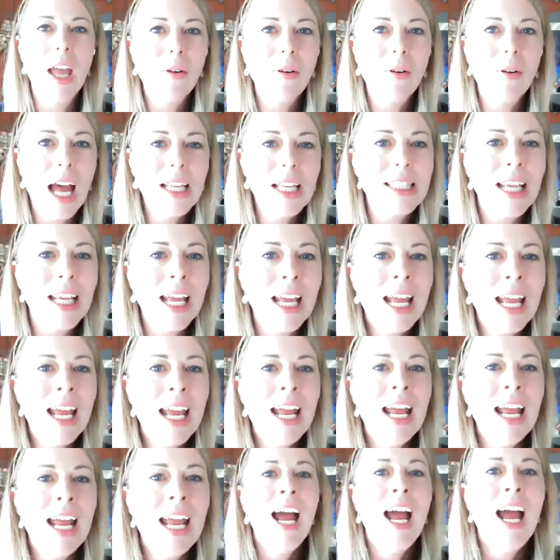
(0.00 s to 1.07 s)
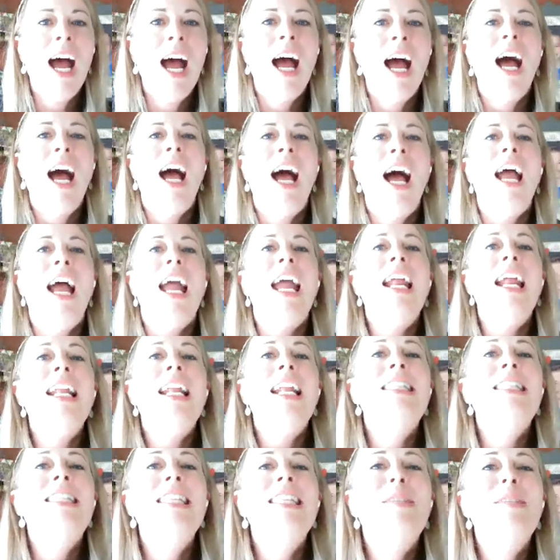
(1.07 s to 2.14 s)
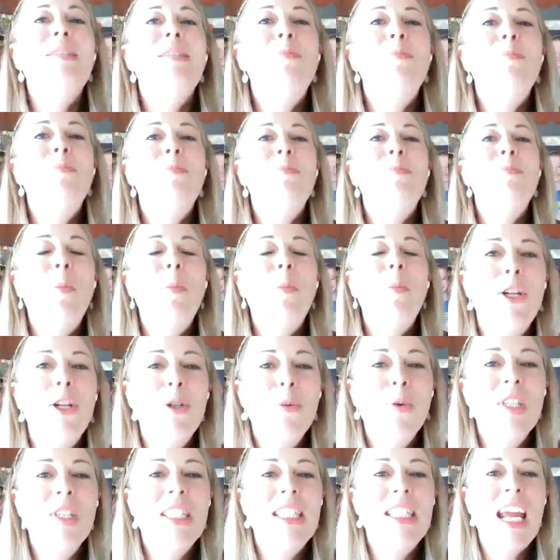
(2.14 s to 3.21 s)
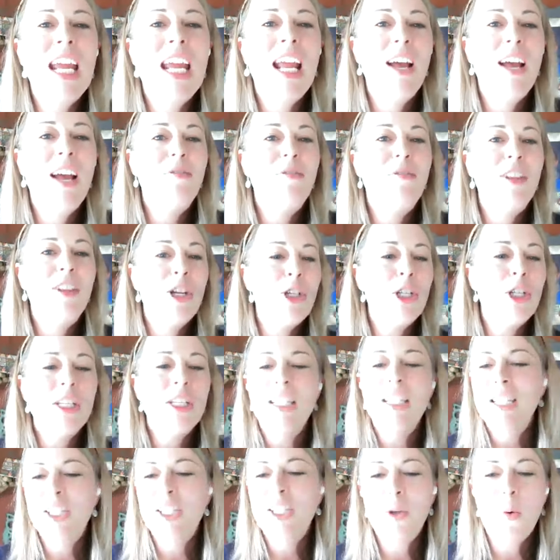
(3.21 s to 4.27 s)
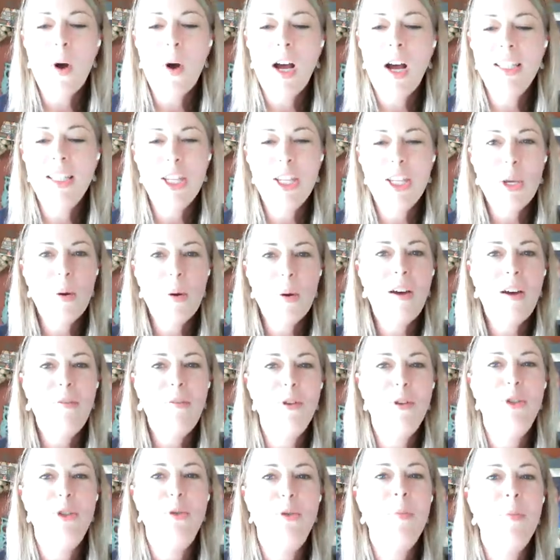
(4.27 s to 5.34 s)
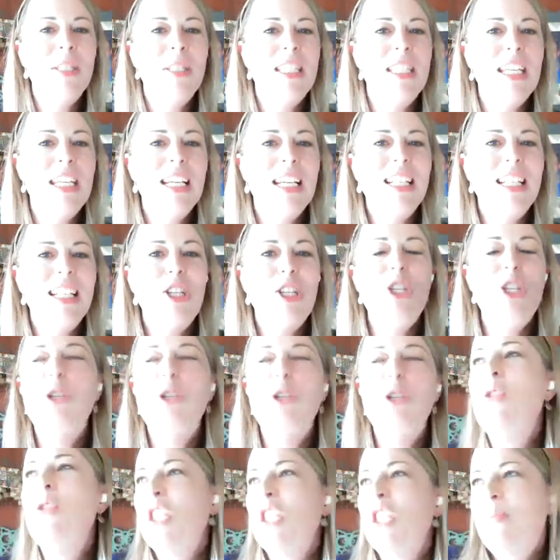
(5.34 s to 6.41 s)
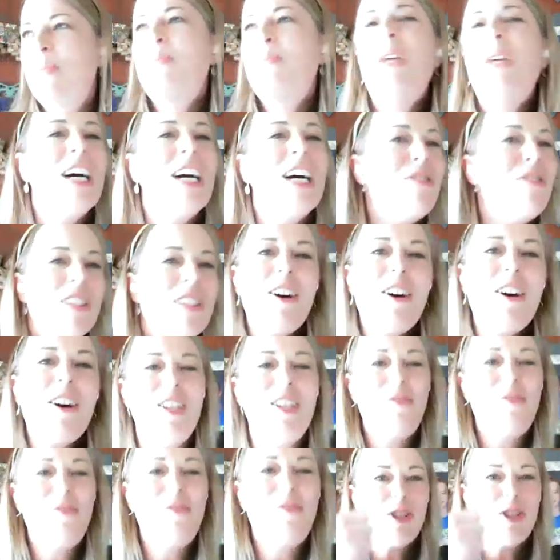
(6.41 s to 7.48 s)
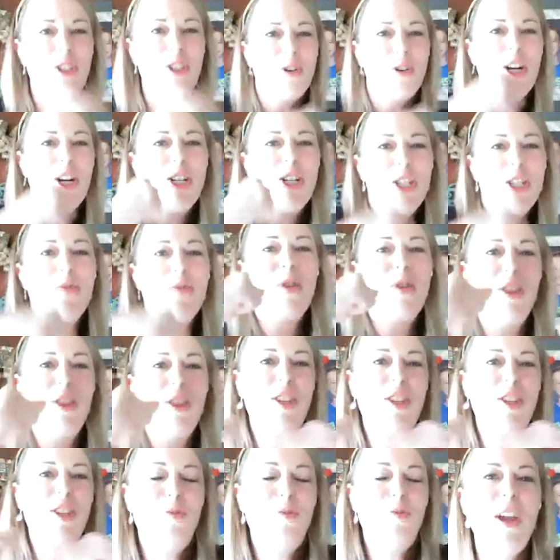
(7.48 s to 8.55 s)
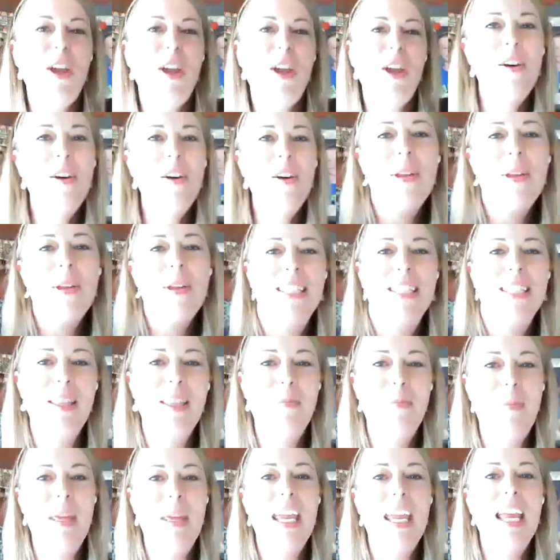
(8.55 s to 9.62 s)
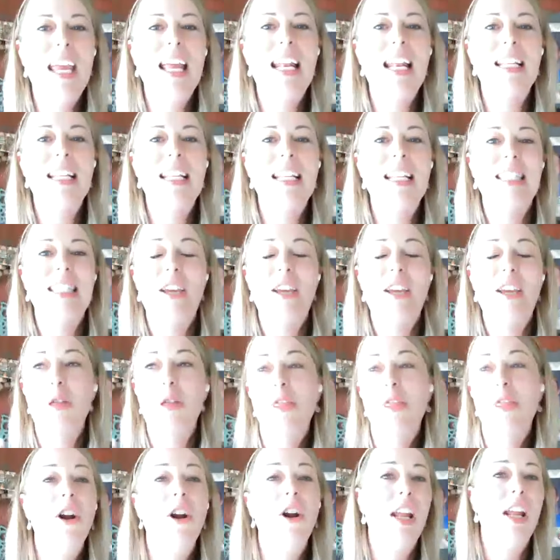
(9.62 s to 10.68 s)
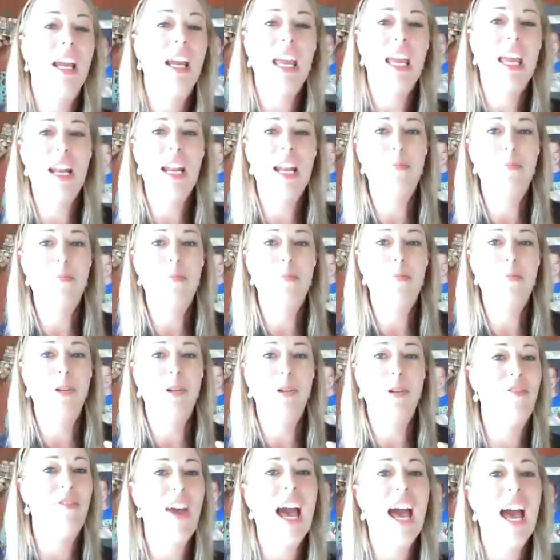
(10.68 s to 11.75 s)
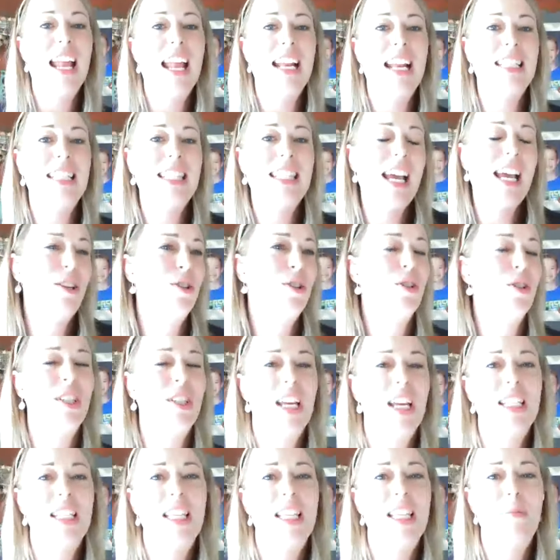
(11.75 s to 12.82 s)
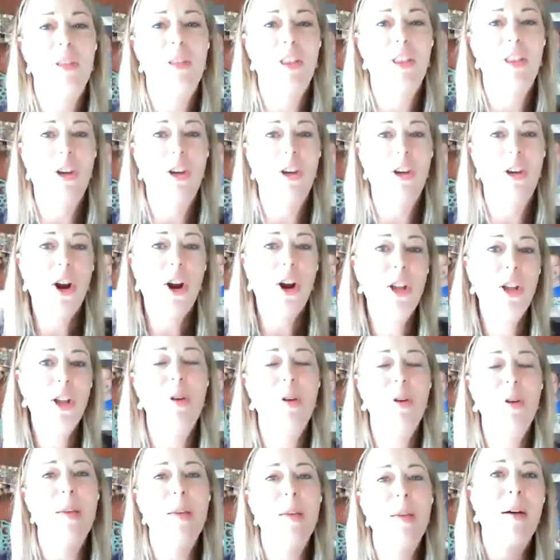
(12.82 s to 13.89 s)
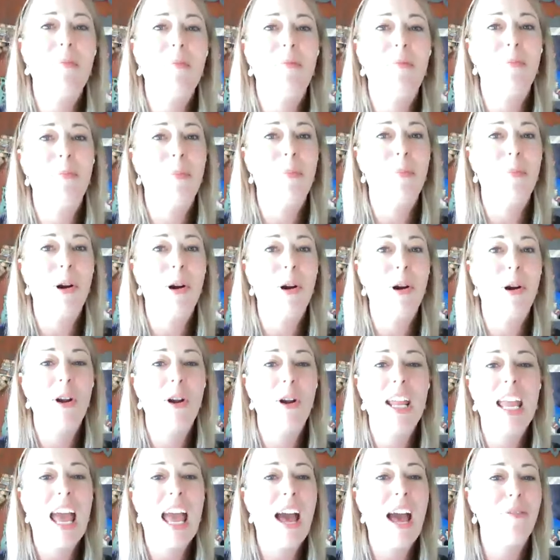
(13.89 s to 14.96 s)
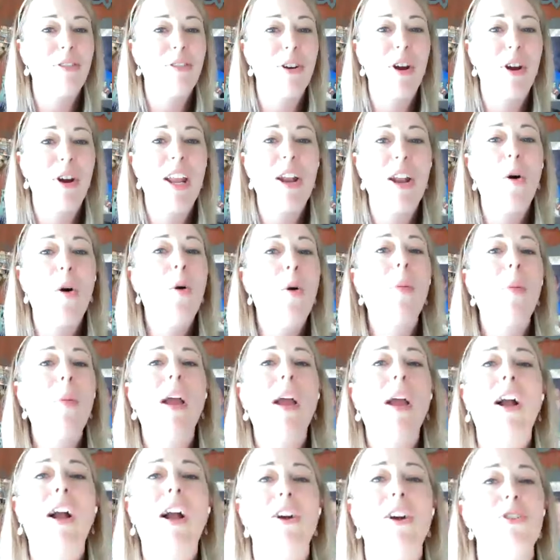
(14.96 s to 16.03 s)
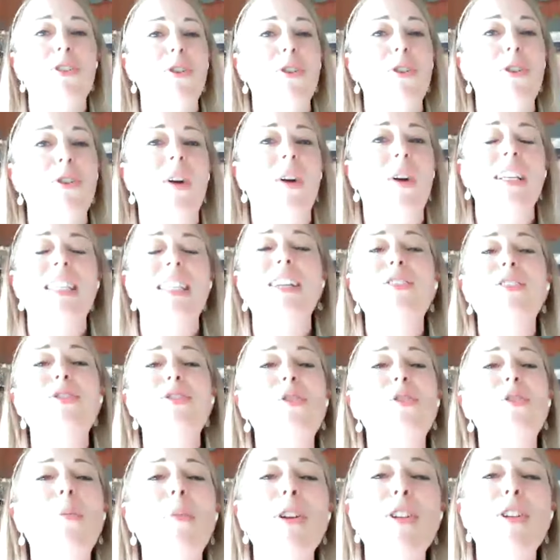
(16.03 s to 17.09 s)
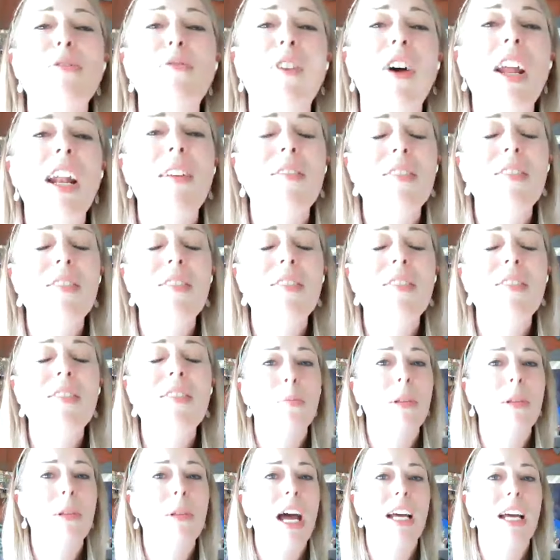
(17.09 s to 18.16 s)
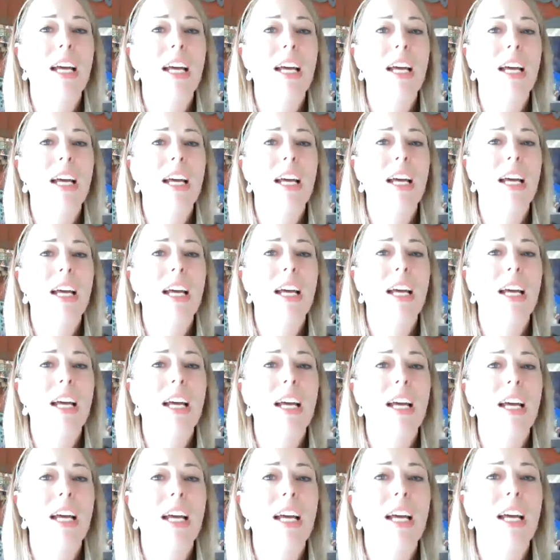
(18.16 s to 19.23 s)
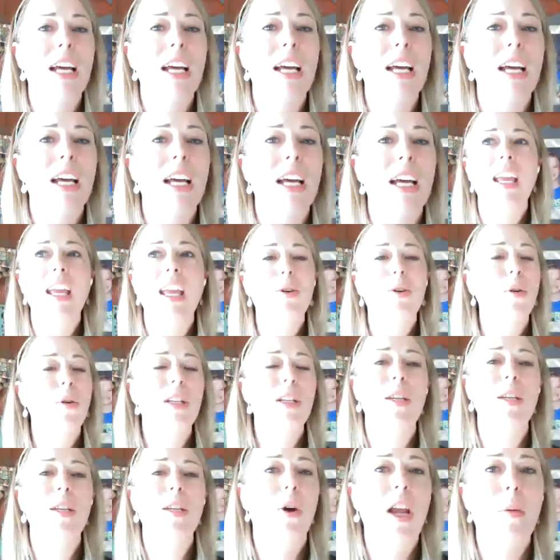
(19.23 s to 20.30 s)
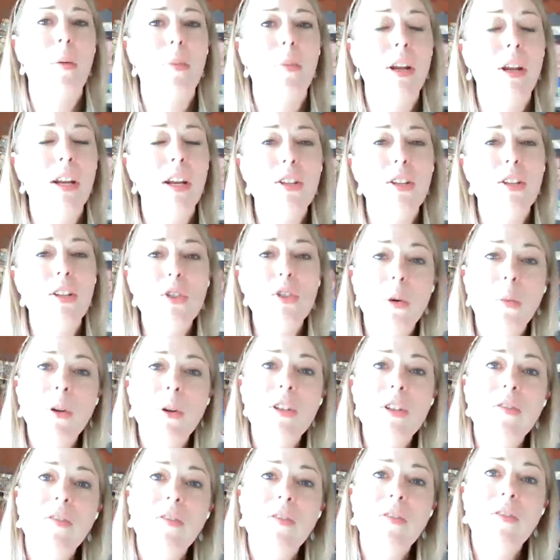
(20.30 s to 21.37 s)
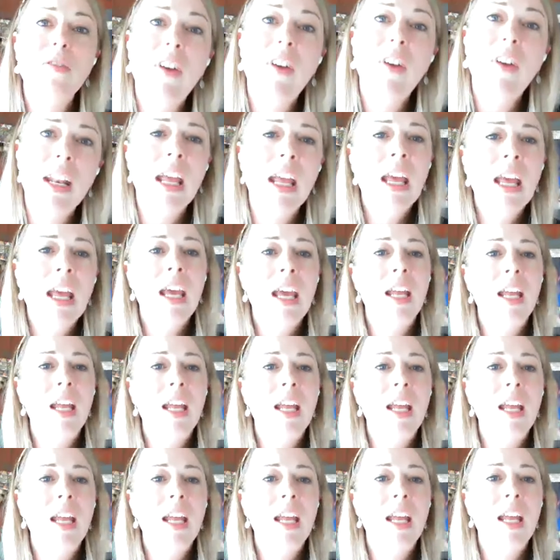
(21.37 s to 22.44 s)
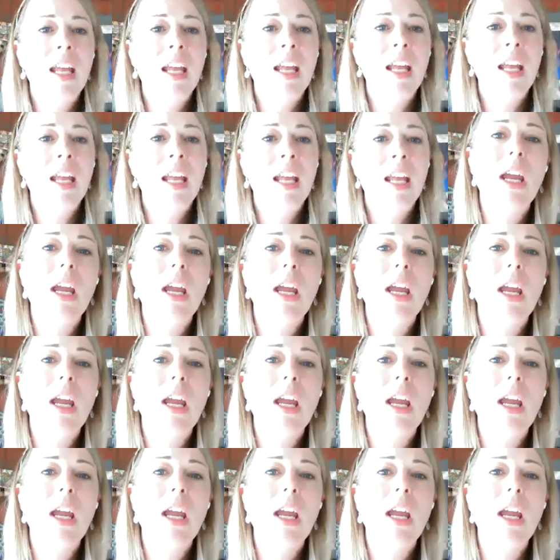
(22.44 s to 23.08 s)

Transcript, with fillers: class it is this perpetual state of lunges and squats that you have with drumsticks, and you just pound out this frustration with this rhythm, and it's to the beat, and it's cathartic, and it burns fat, and it's exercising, but the cardio keeps that burning after. And oh my gosh, you guys, it is so much fun. It's such a blast. It is one of like it's a crazy workout, but it is so much fun, and it brings me joy.